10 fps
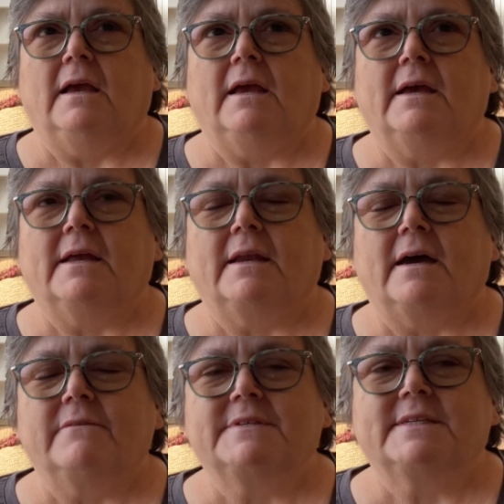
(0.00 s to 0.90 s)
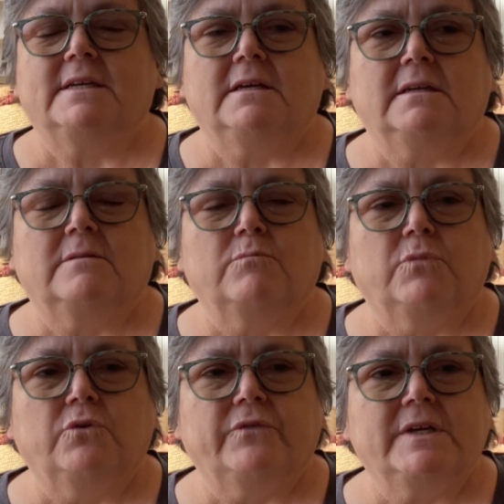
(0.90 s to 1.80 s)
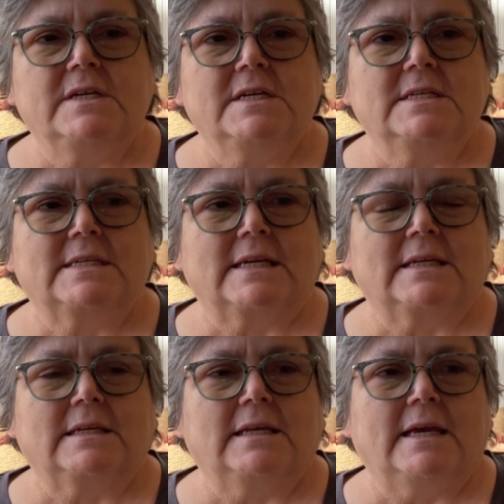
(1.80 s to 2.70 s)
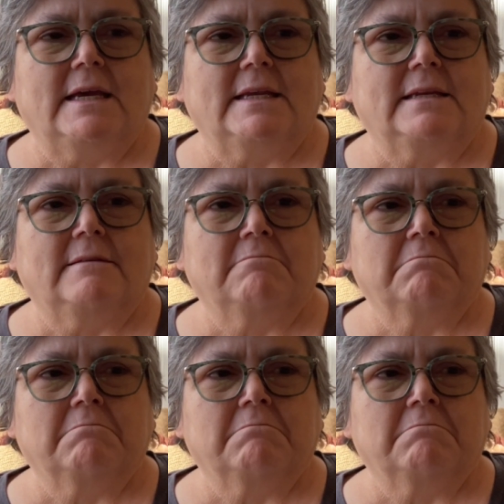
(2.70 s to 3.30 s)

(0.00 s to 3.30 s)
And I've seen movies and, and,